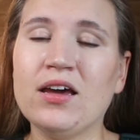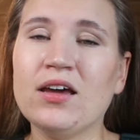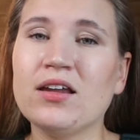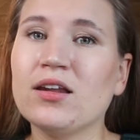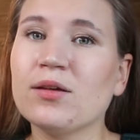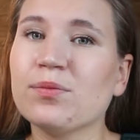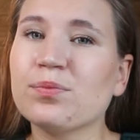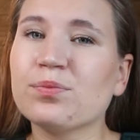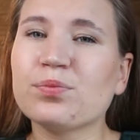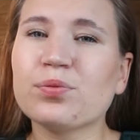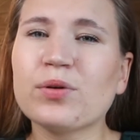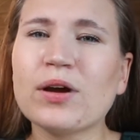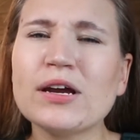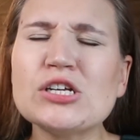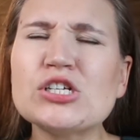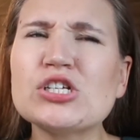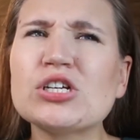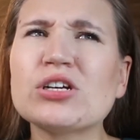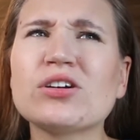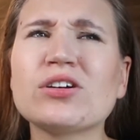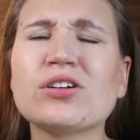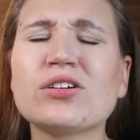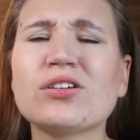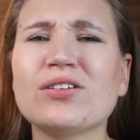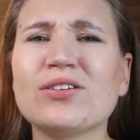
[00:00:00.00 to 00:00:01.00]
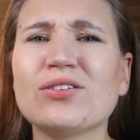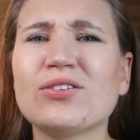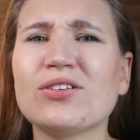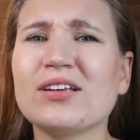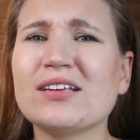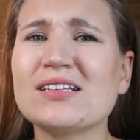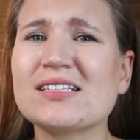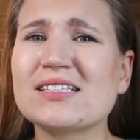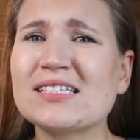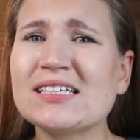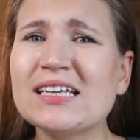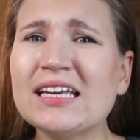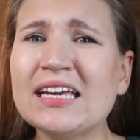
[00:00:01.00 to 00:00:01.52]
The pressure to
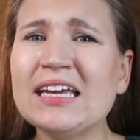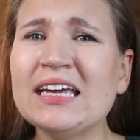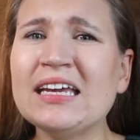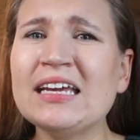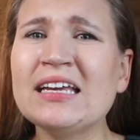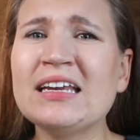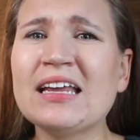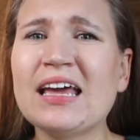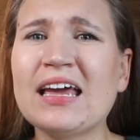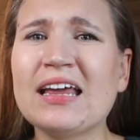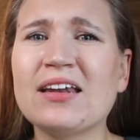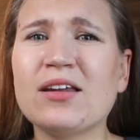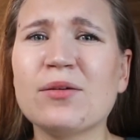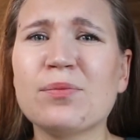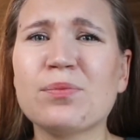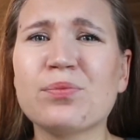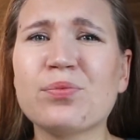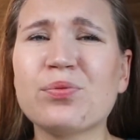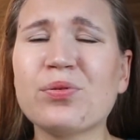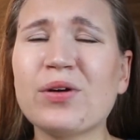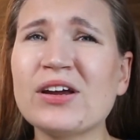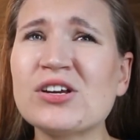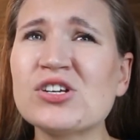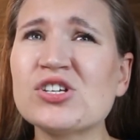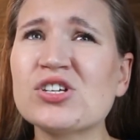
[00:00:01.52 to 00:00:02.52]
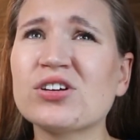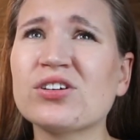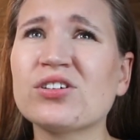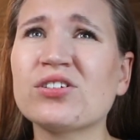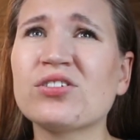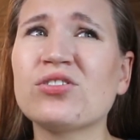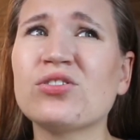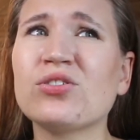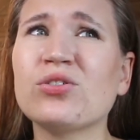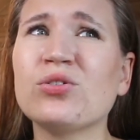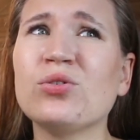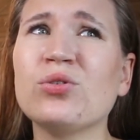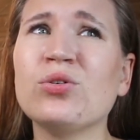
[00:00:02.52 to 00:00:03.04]
succeed and the pressure
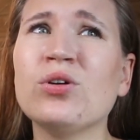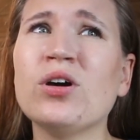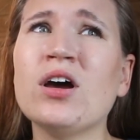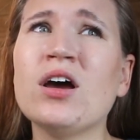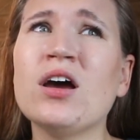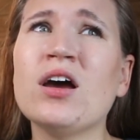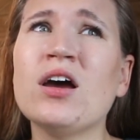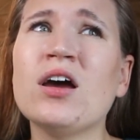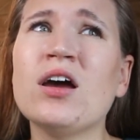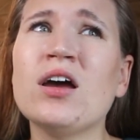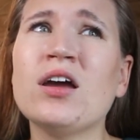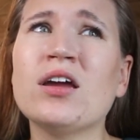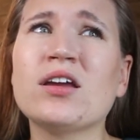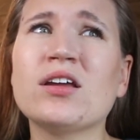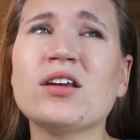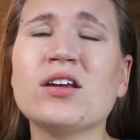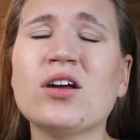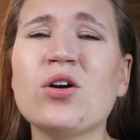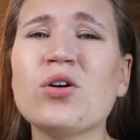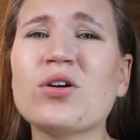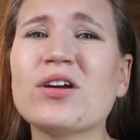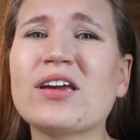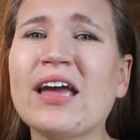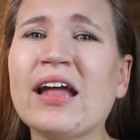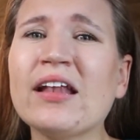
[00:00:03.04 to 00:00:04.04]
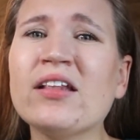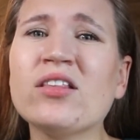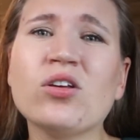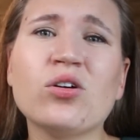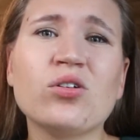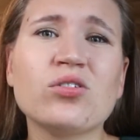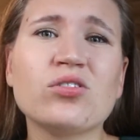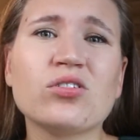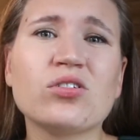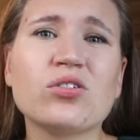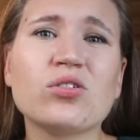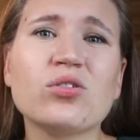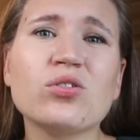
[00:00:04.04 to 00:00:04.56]
to, get
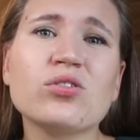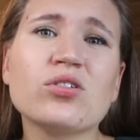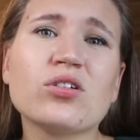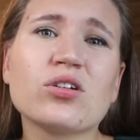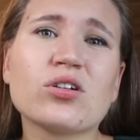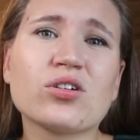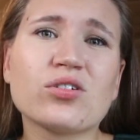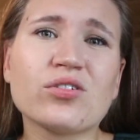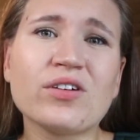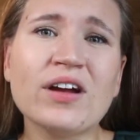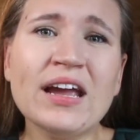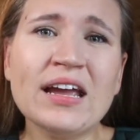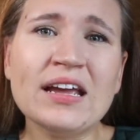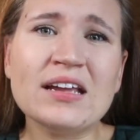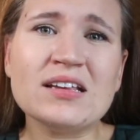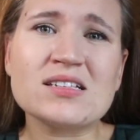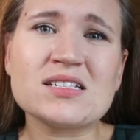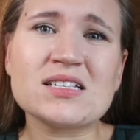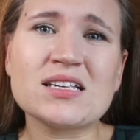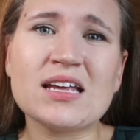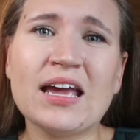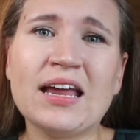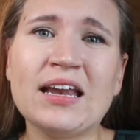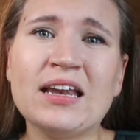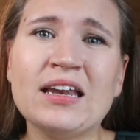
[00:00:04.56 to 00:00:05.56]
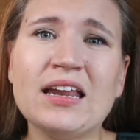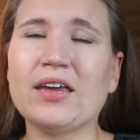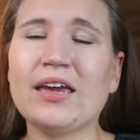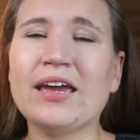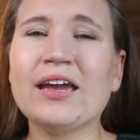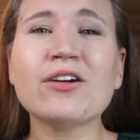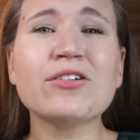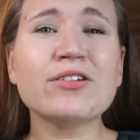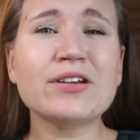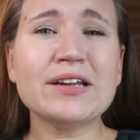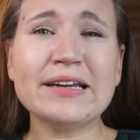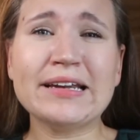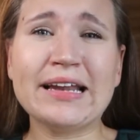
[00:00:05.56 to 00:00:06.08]
those good grades. And
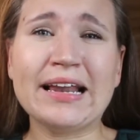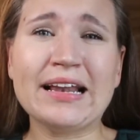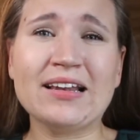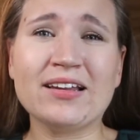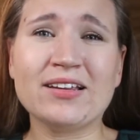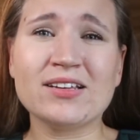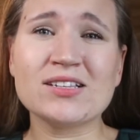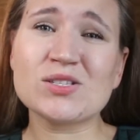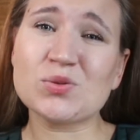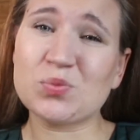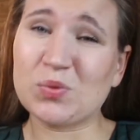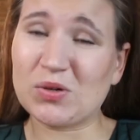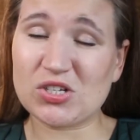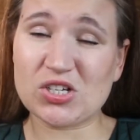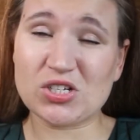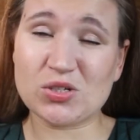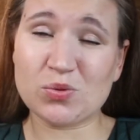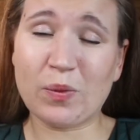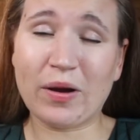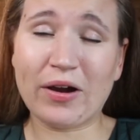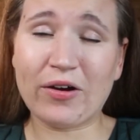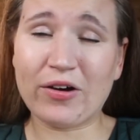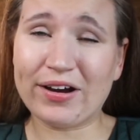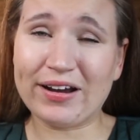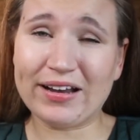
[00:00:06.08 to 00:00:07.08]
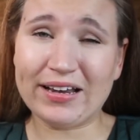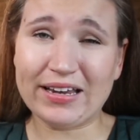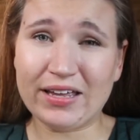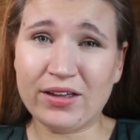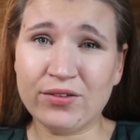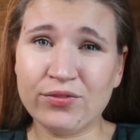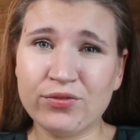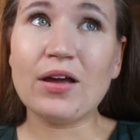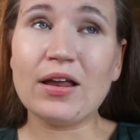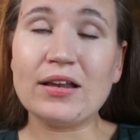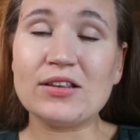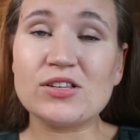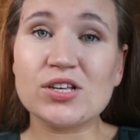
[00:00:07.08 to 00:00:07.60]
here in the Netherlands, which is where I
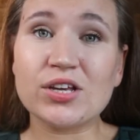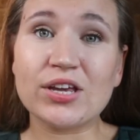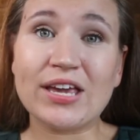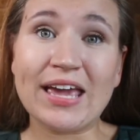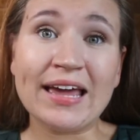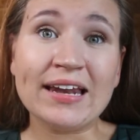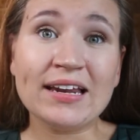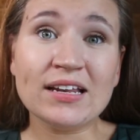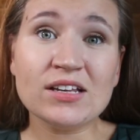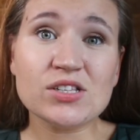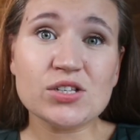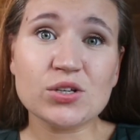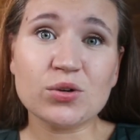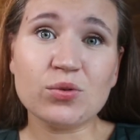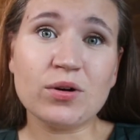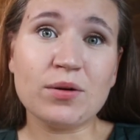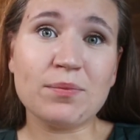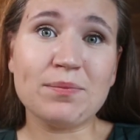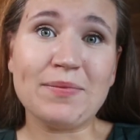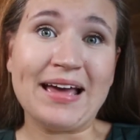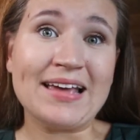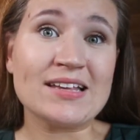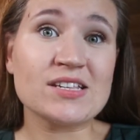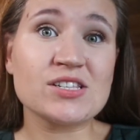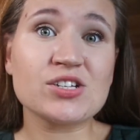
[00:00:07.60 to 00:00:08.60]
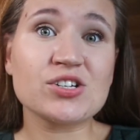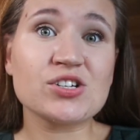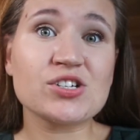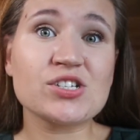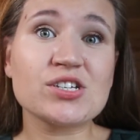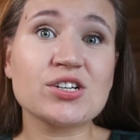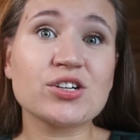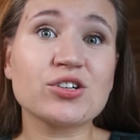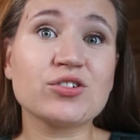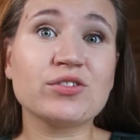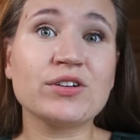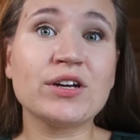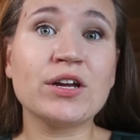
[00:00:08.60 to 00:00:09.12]
live, to get into a master's
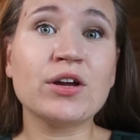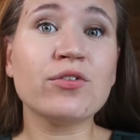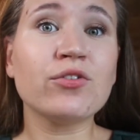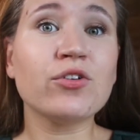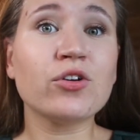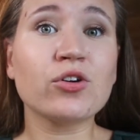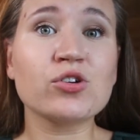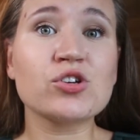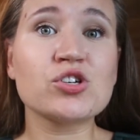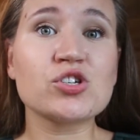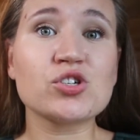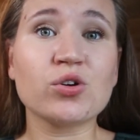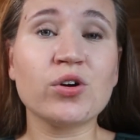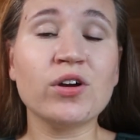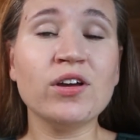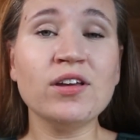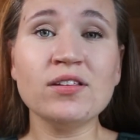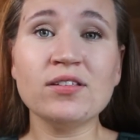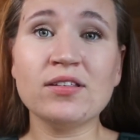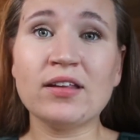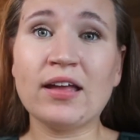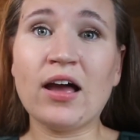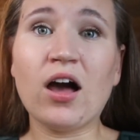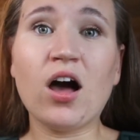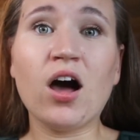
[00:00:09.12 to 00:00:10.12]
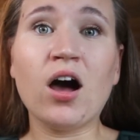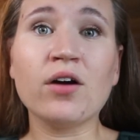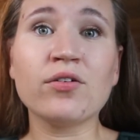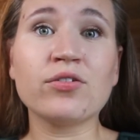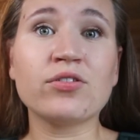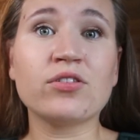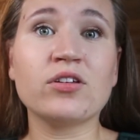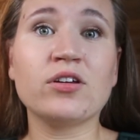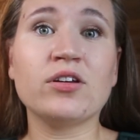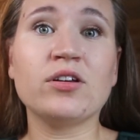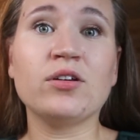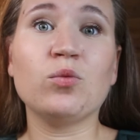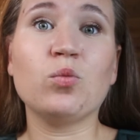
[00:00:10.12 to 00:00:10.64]
degree of your choice, they
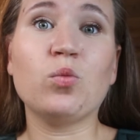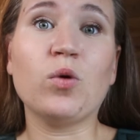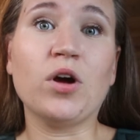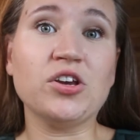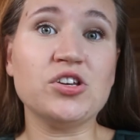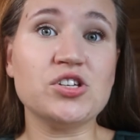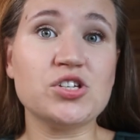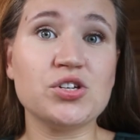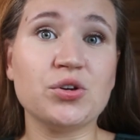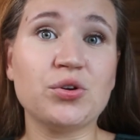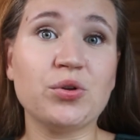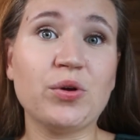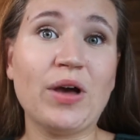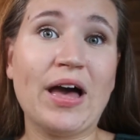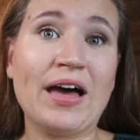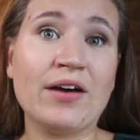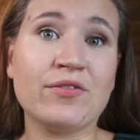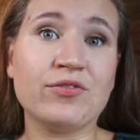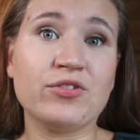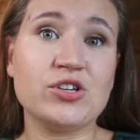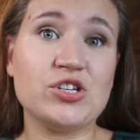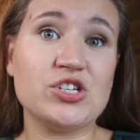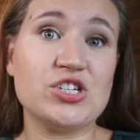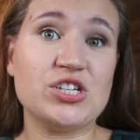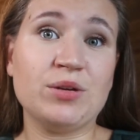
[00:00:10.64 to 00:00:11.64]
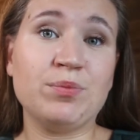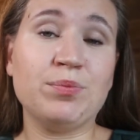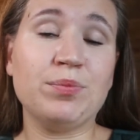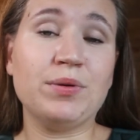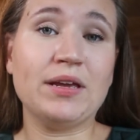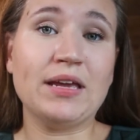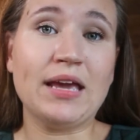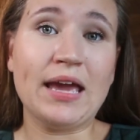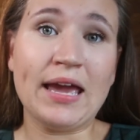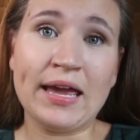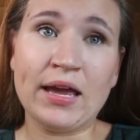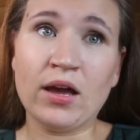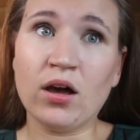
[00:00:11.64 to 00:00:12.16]
often want you to have a
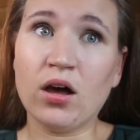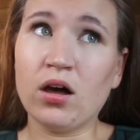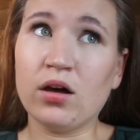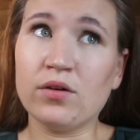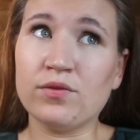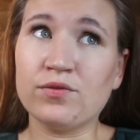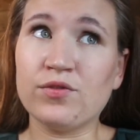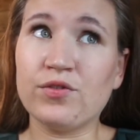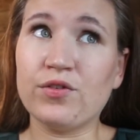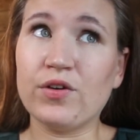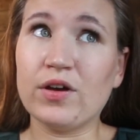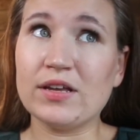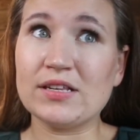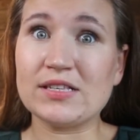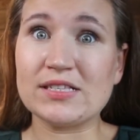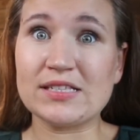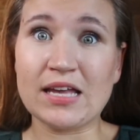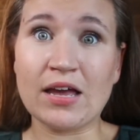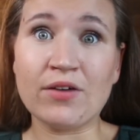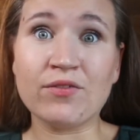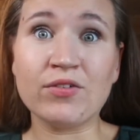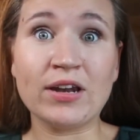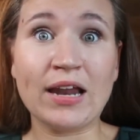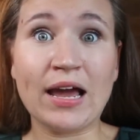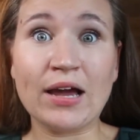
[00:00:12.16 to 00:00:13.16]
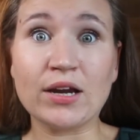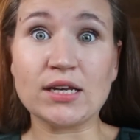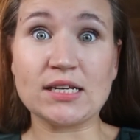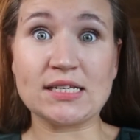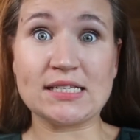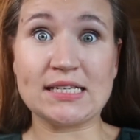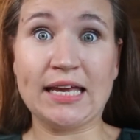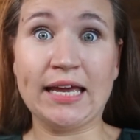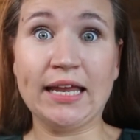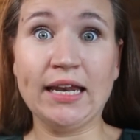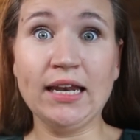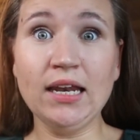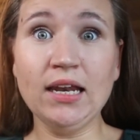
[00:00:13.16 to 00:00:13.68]
GPA of a 7 out of
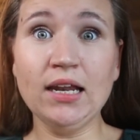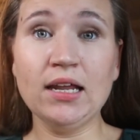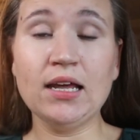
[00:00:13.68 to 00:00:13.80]
10.